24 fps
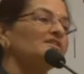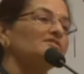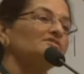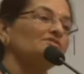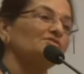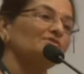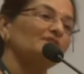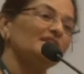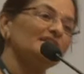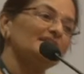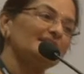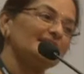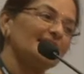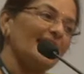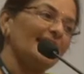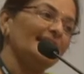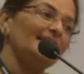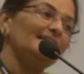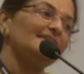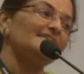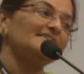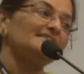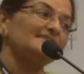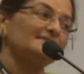So the
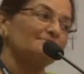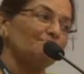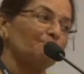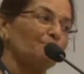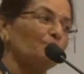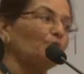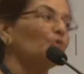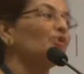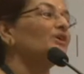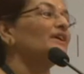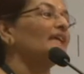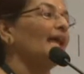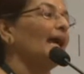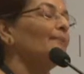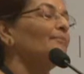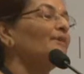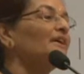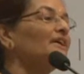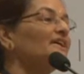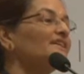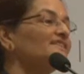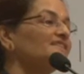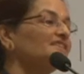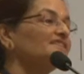child's
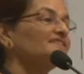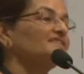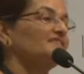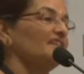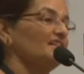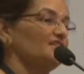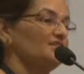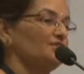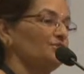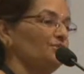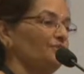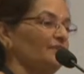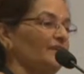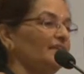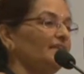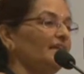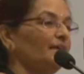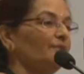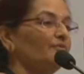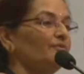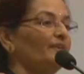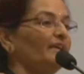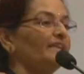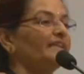programming is in such a way
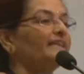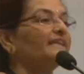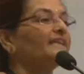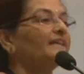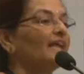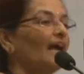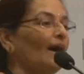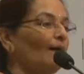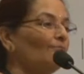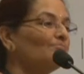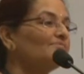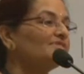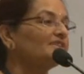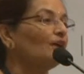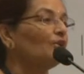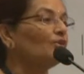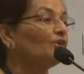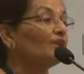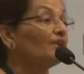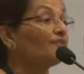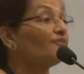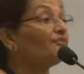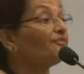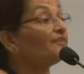that when it comes
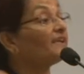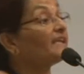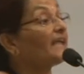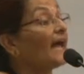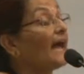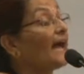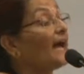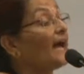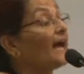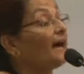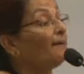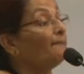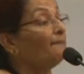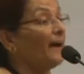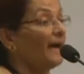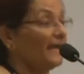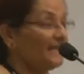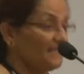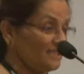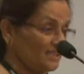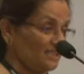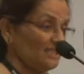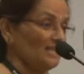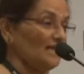out, if it
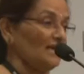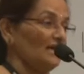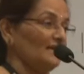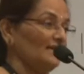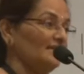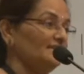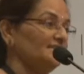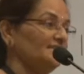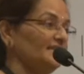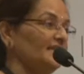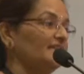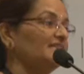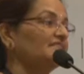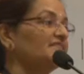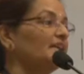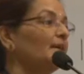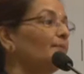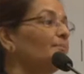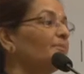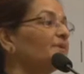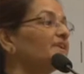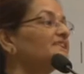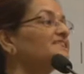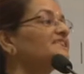by chance ends
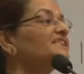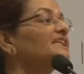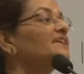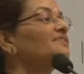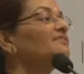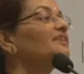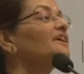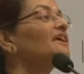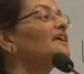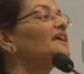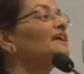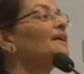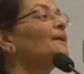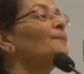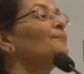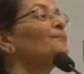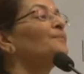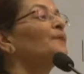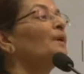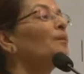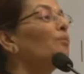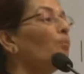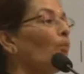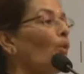up receiving
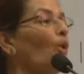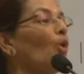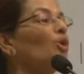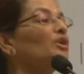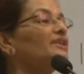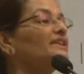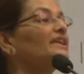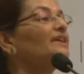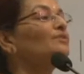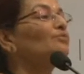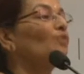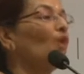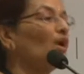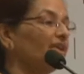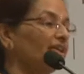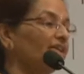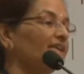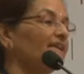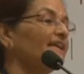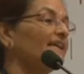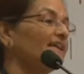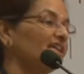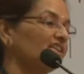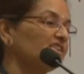more than what
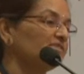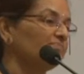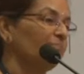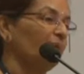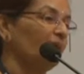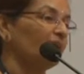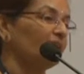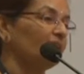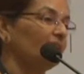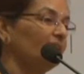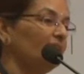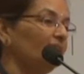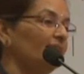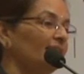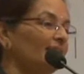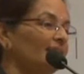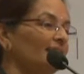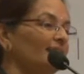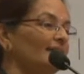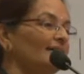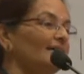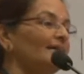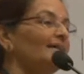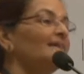it had expected,
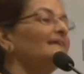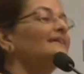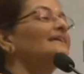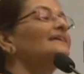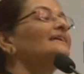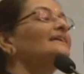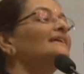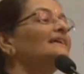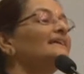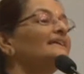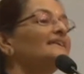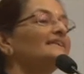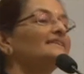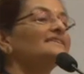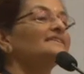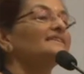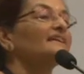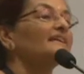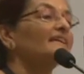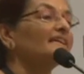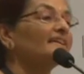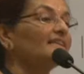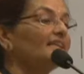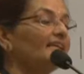it
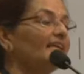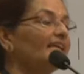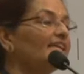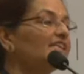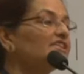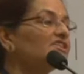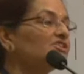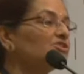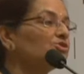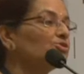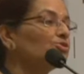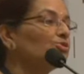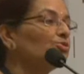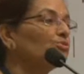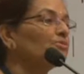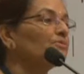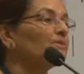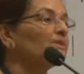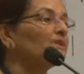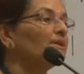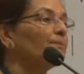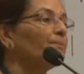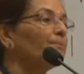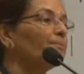leads to
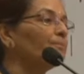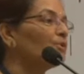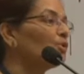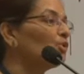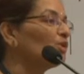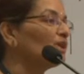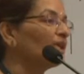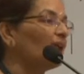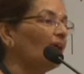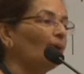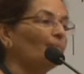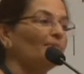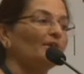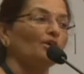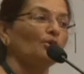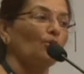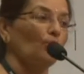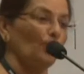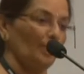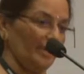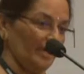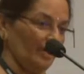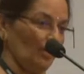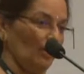the
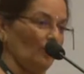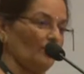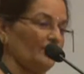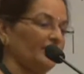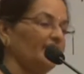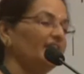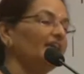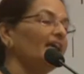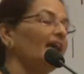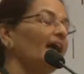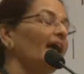programming going awry,